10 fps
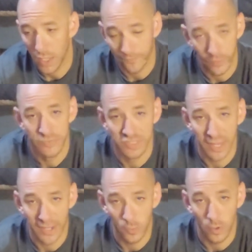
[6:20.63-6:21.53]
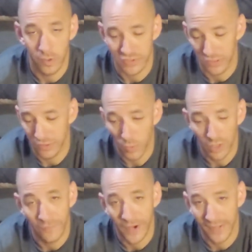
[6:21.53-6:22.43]
from slack water. So you
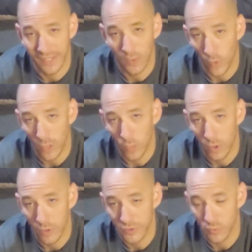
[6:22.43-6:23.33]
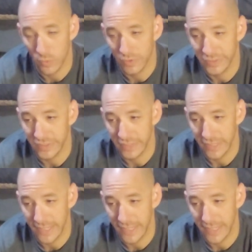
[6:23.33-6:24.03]
want to find that white water source